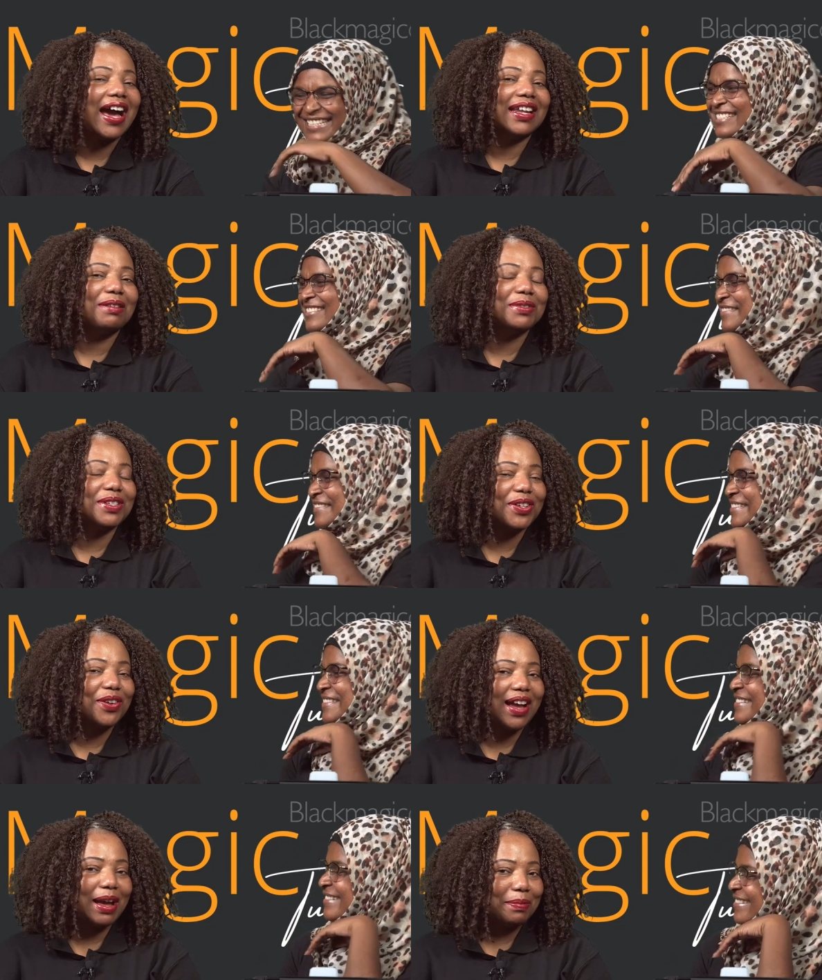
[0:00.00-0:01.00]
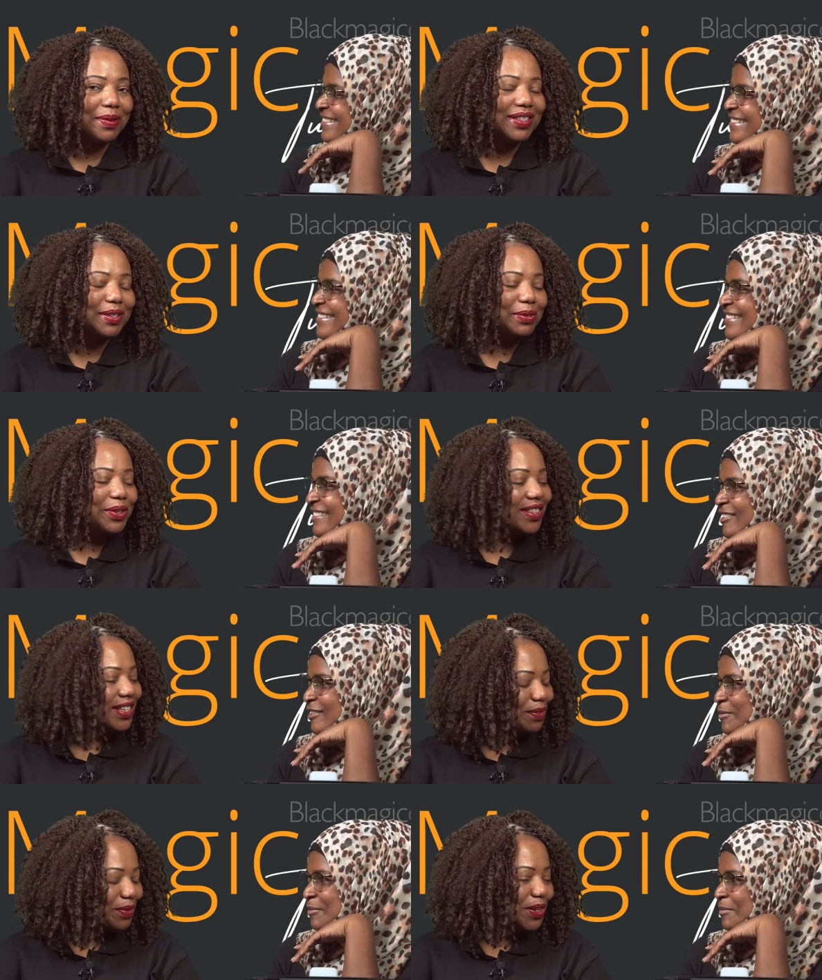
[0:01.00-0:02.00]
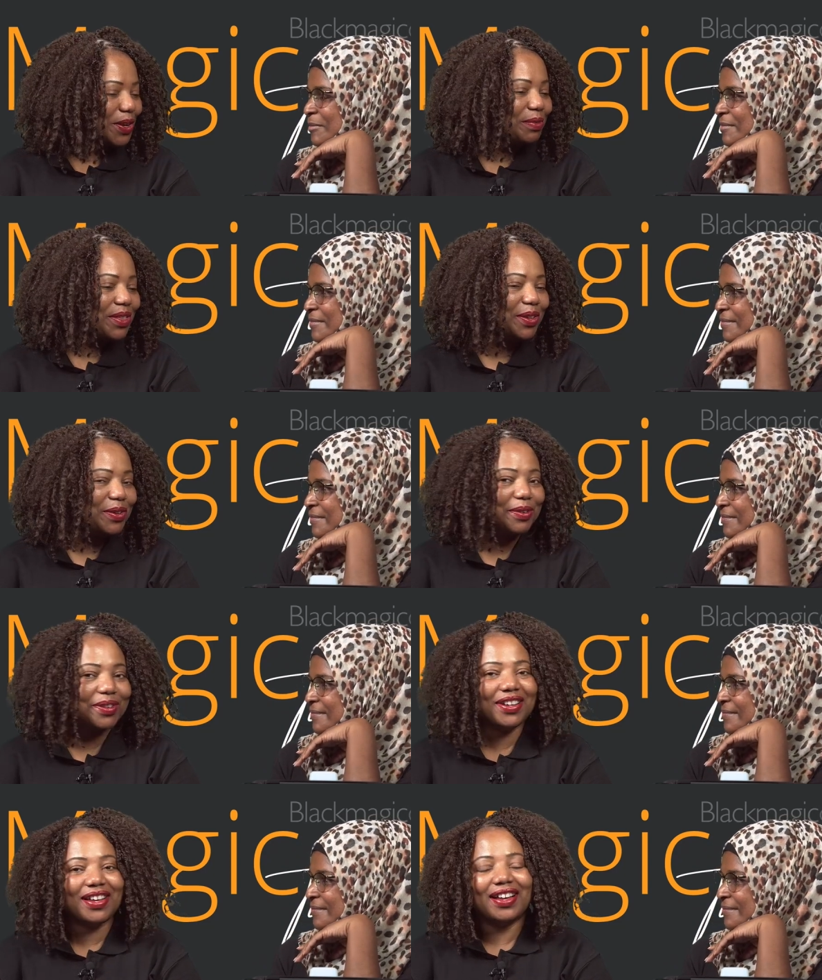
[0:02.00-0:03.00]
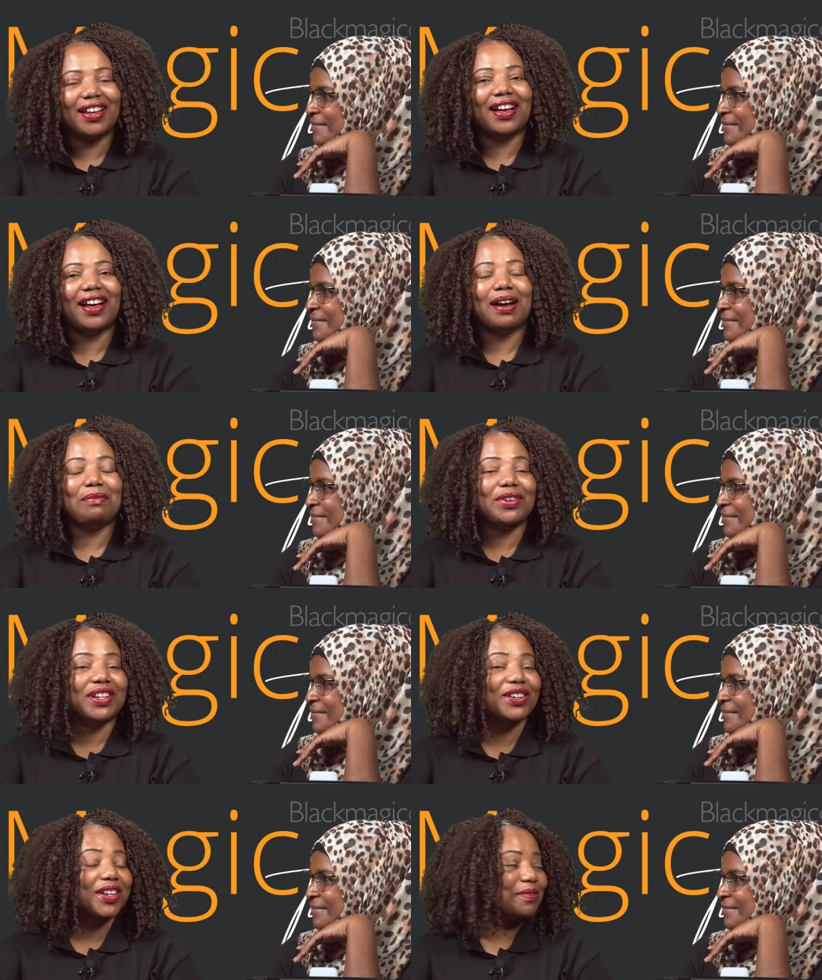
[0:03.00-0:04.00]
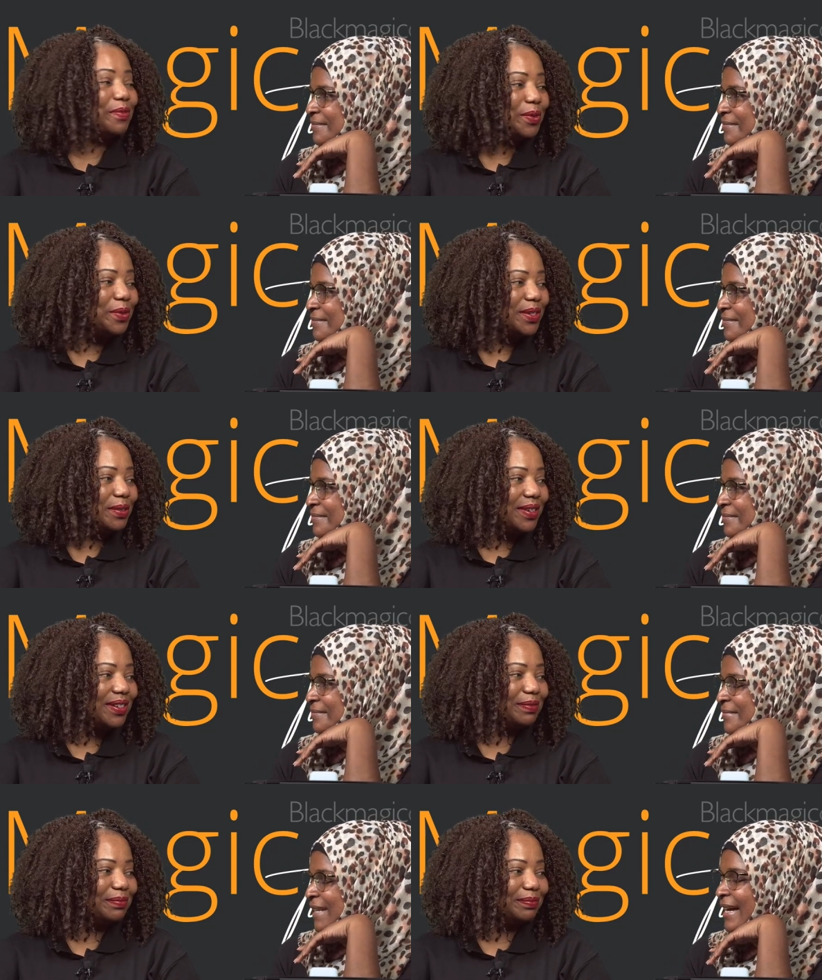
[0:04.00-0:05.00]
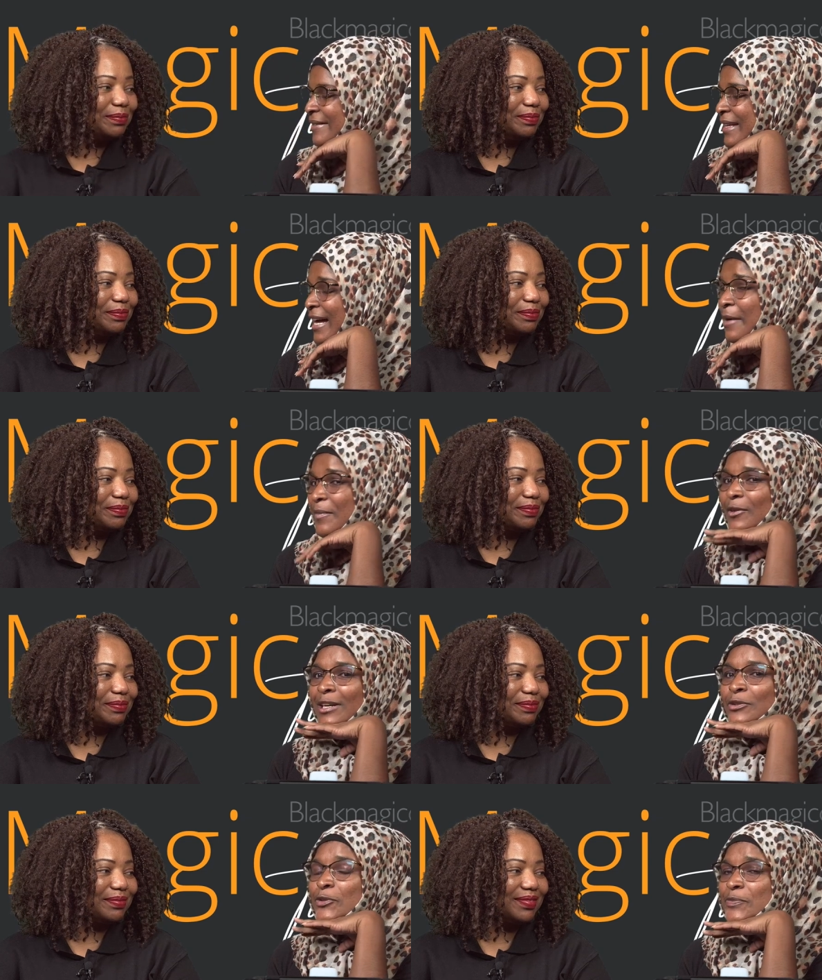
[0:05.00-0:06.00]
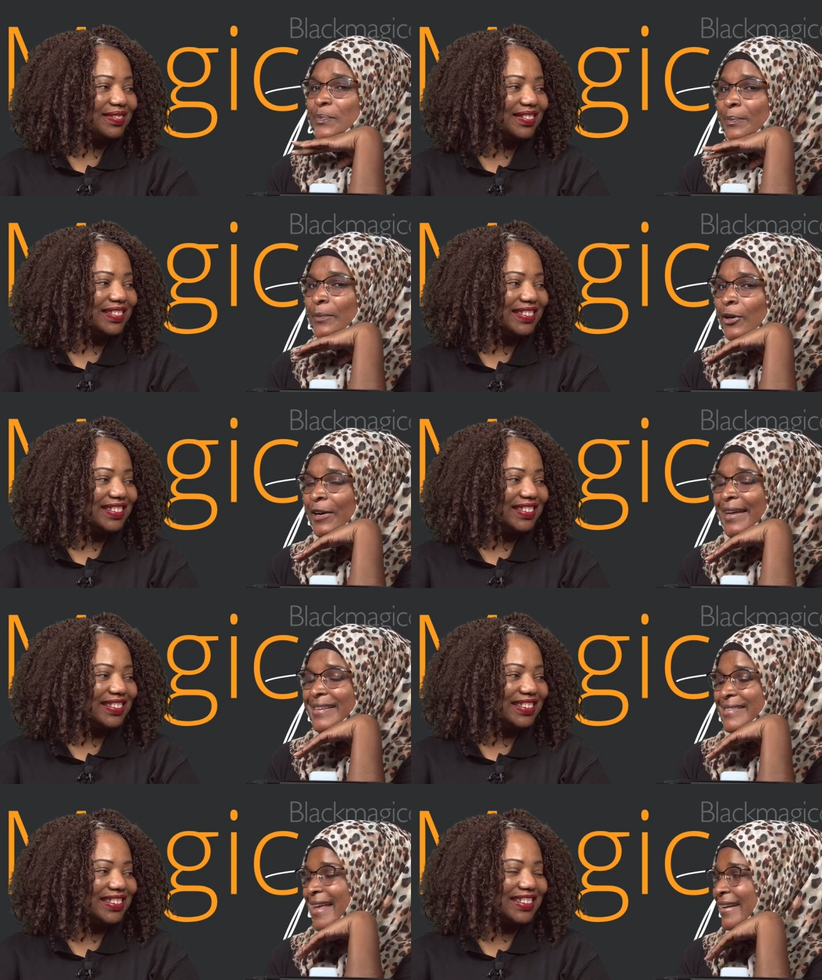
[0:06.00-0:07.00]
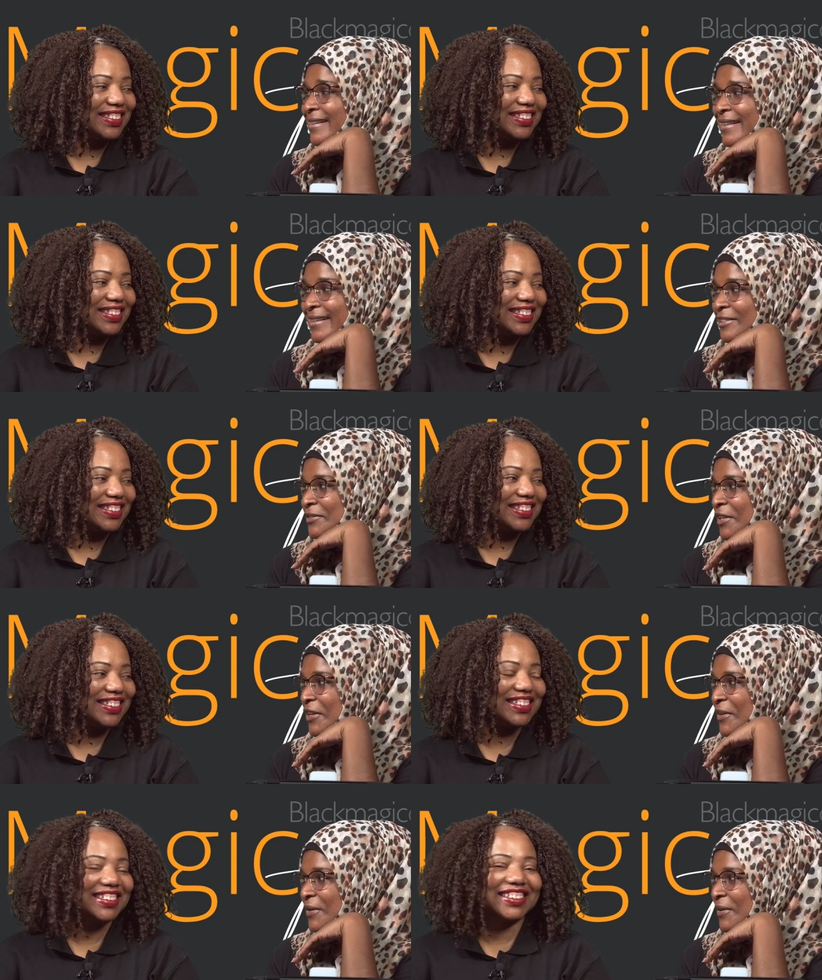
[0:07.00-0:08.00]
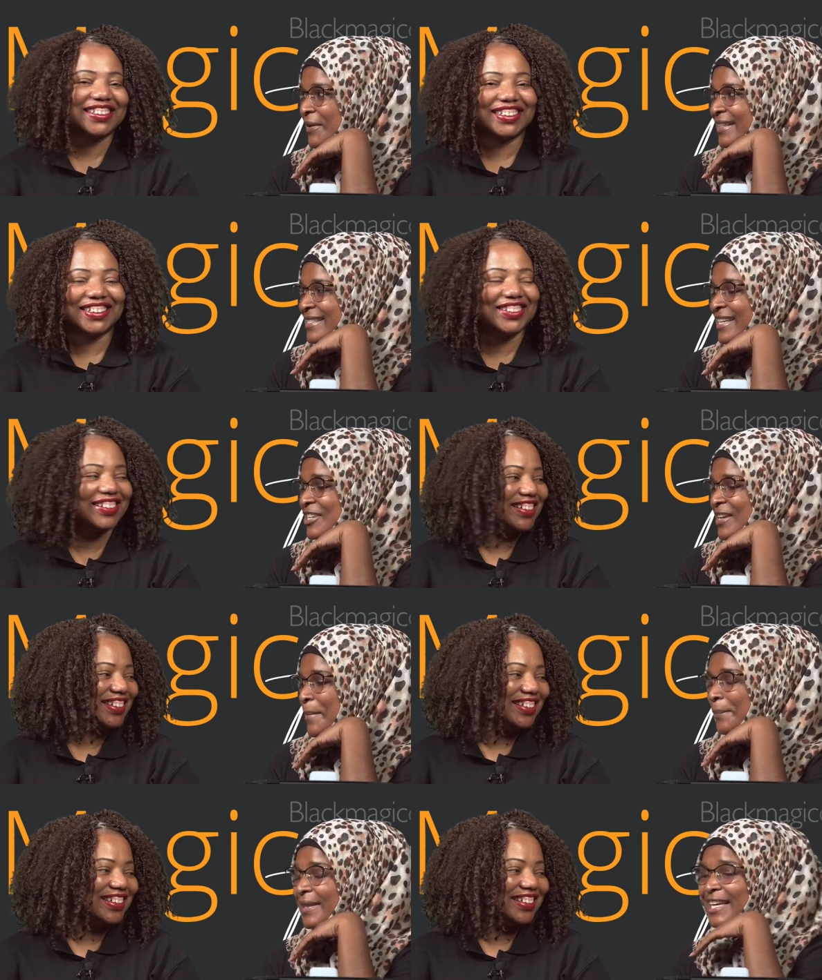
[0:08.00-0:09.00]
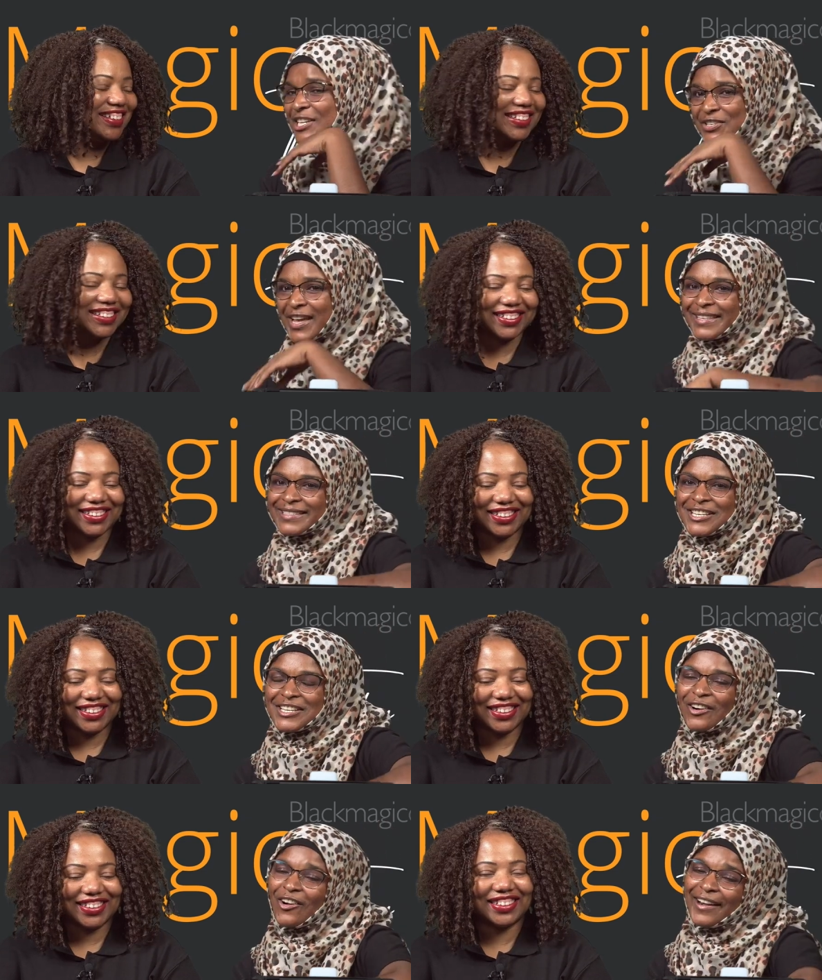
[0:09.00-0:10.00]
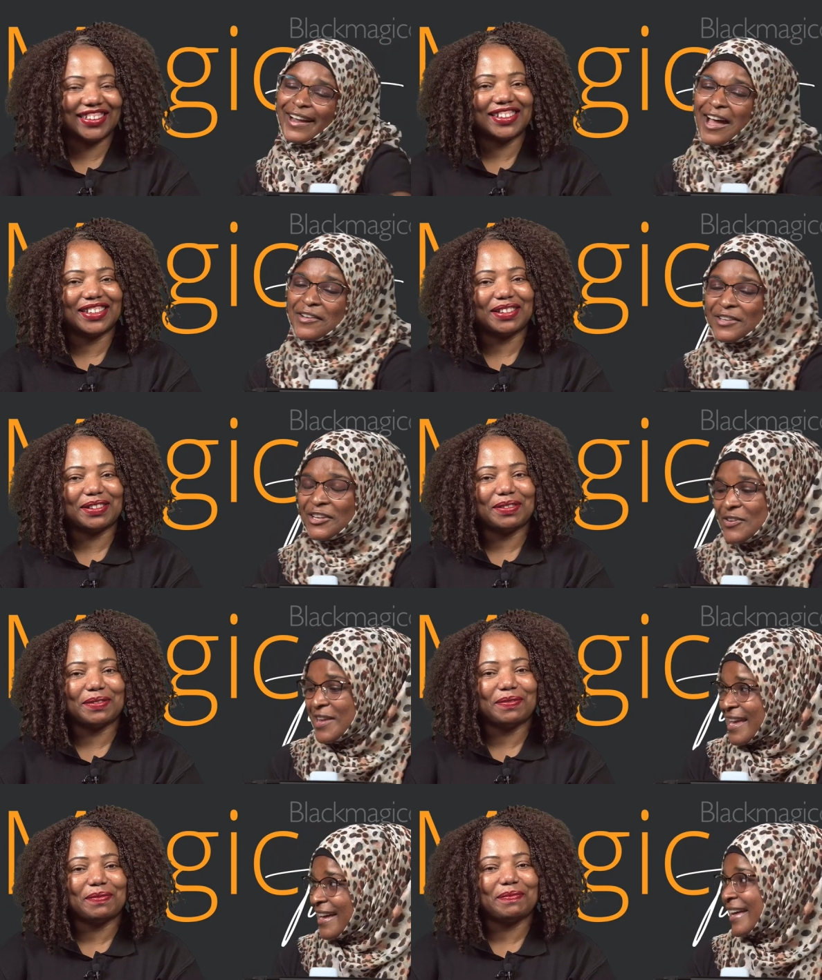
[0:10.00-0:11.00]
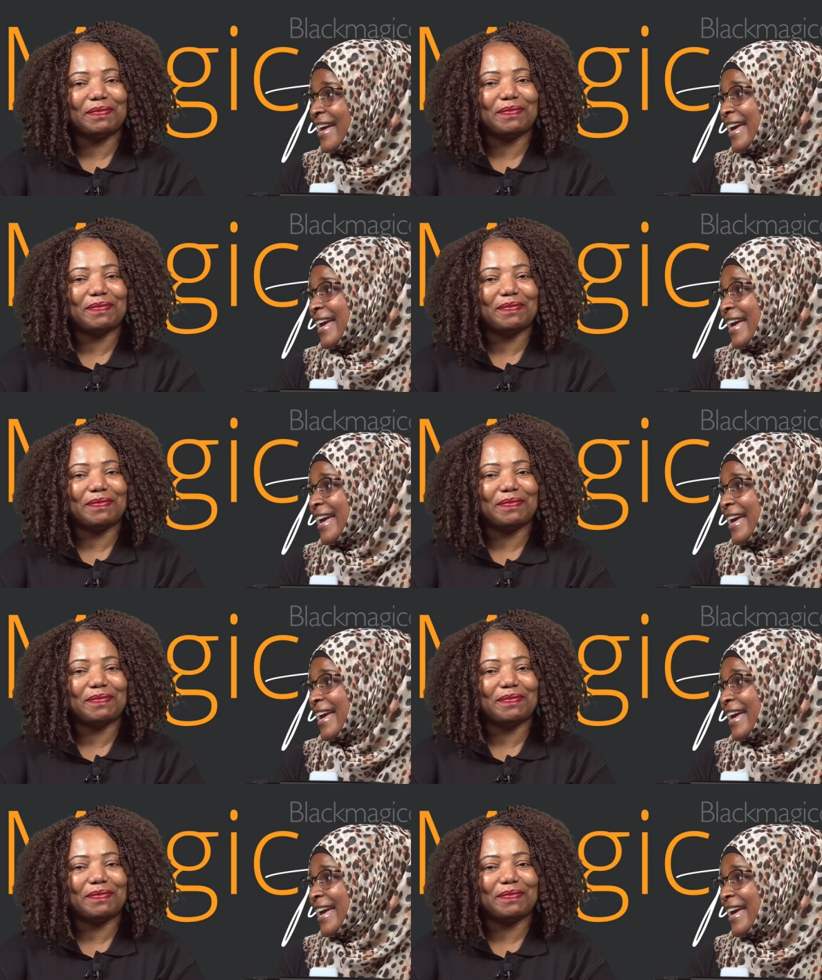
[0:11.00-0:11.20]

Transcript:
Speaker 1: and I'm so happy to be doing this video with you. I'm really looking forward to it.
Speaker 2: I'm the one who's more excited than even you. It's such a pleasure and such an honor having you here